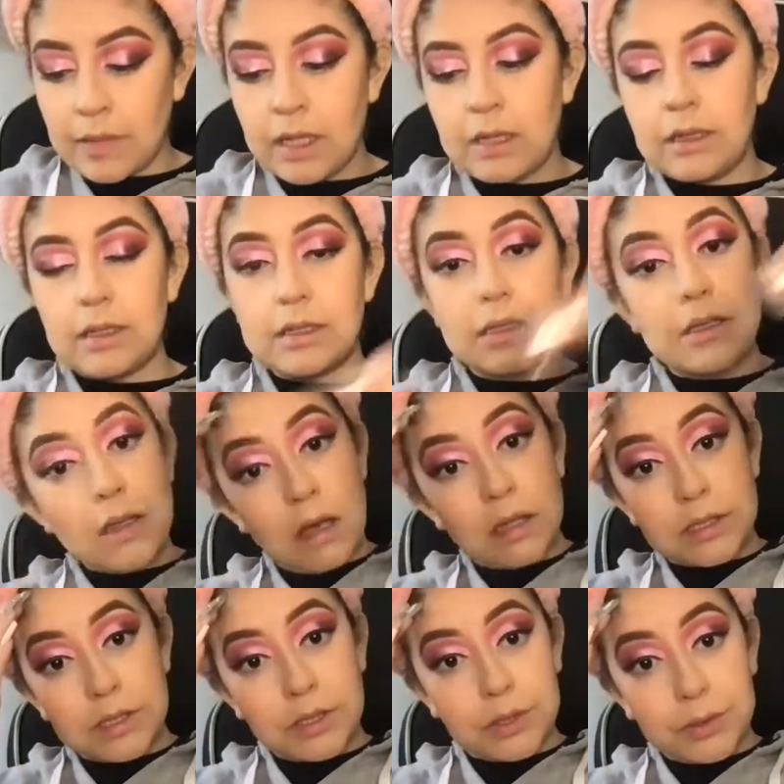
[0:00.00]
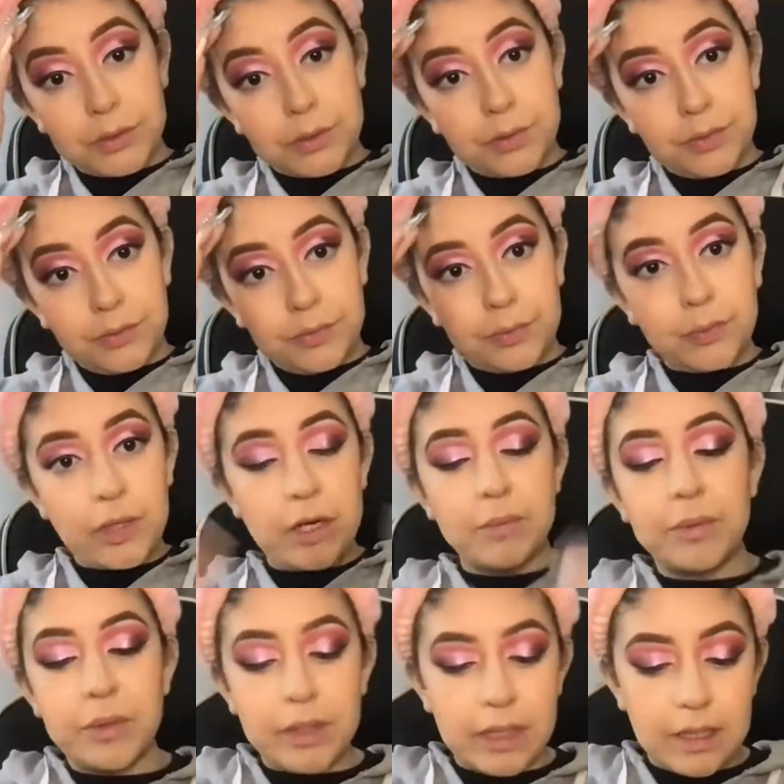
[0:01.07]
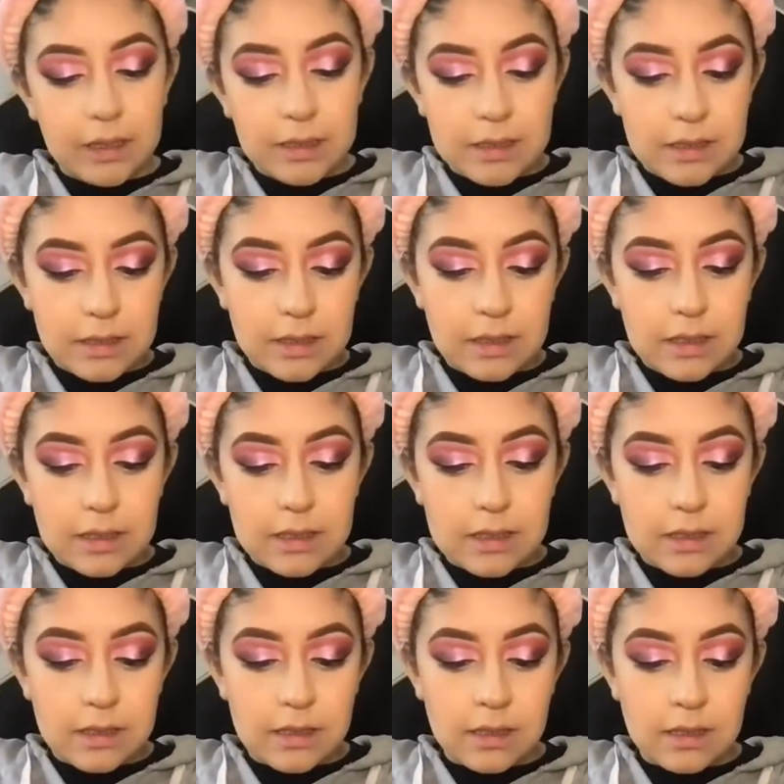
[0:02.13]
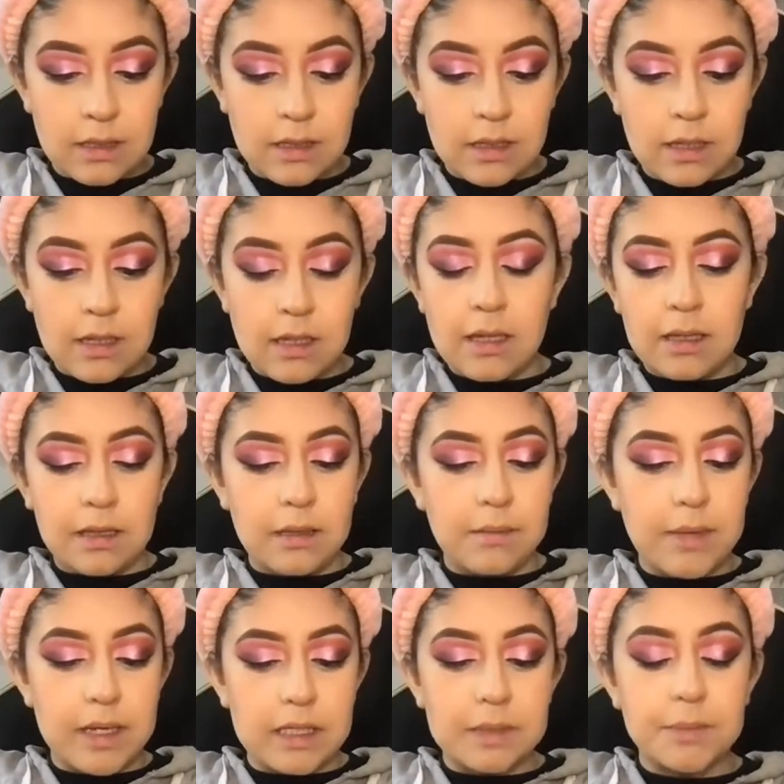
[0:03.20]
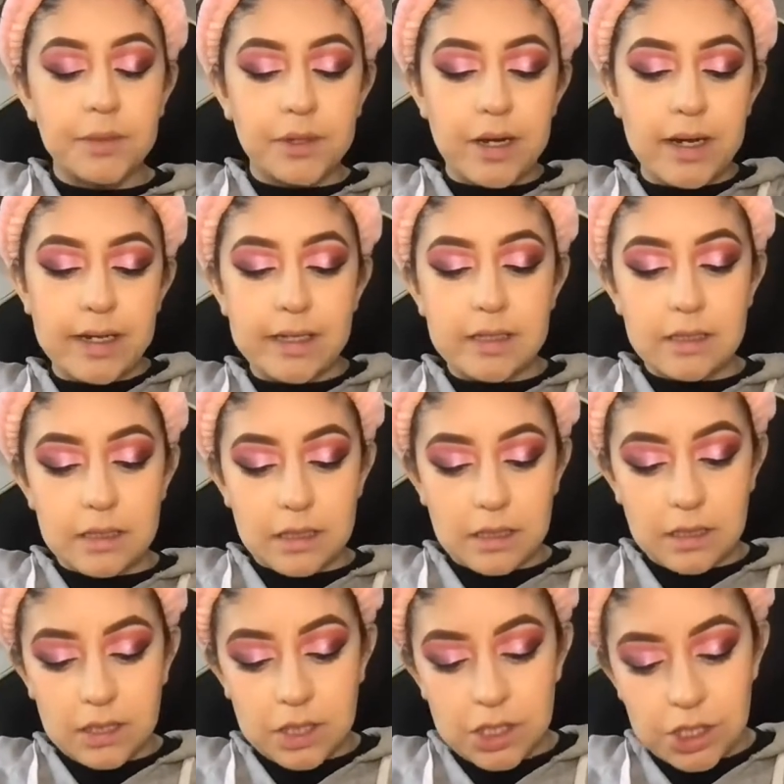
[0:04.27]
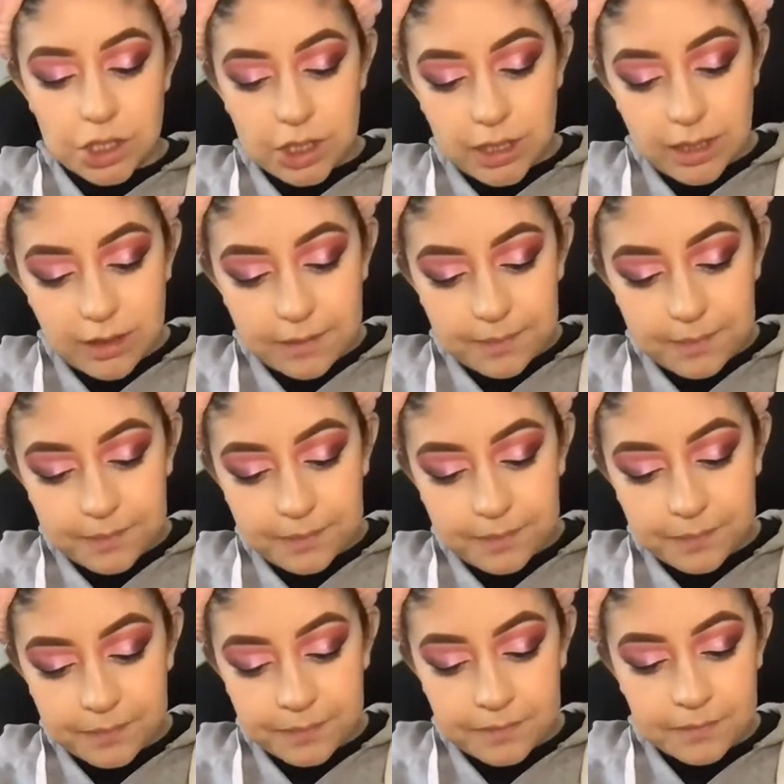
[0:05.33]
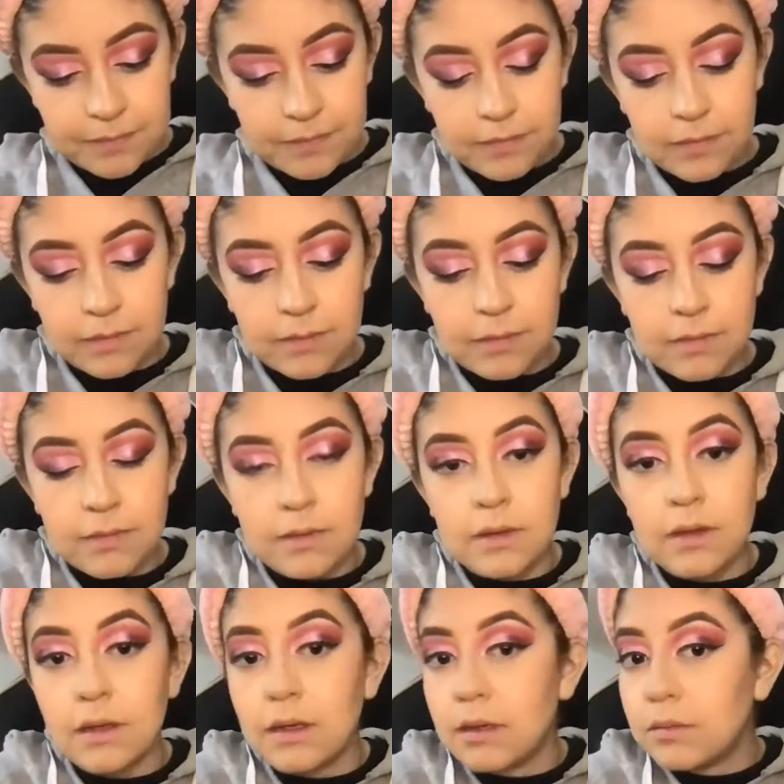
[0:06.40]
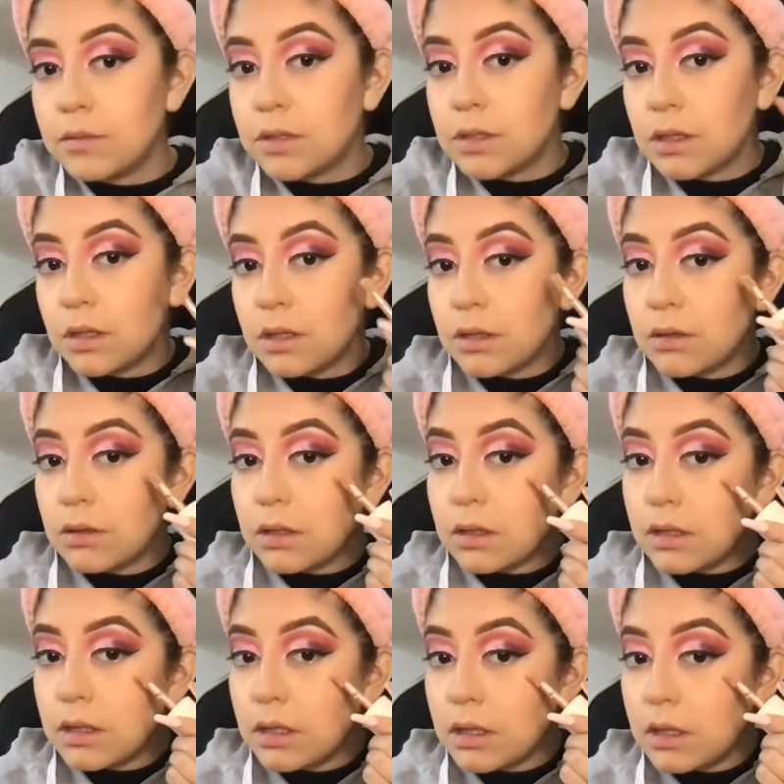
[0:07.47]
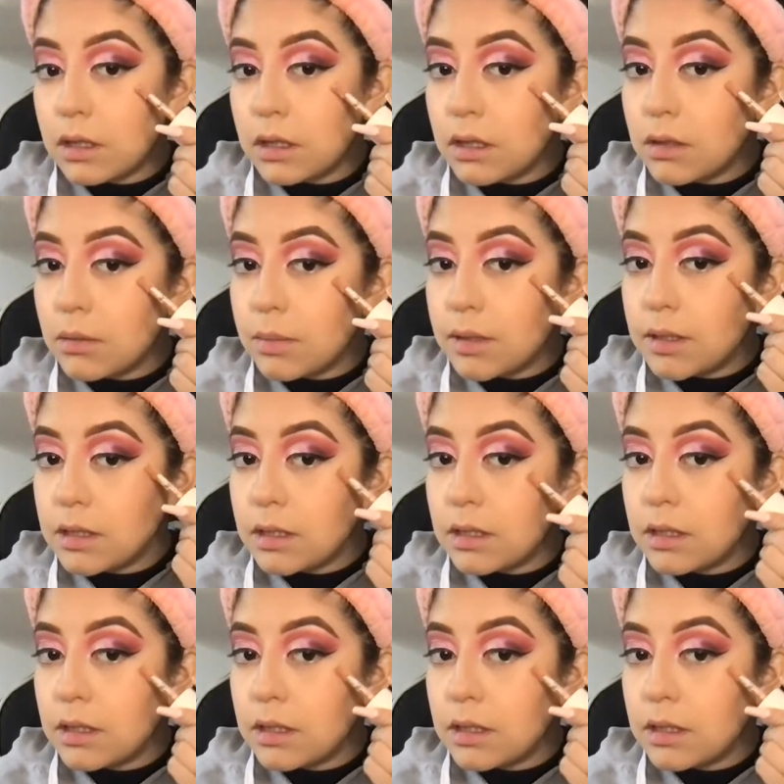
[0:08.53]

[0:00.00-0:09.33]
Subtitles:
This is also from Rare Beauty. This is the Mesmerize shade. I'm just going to go in a little bit.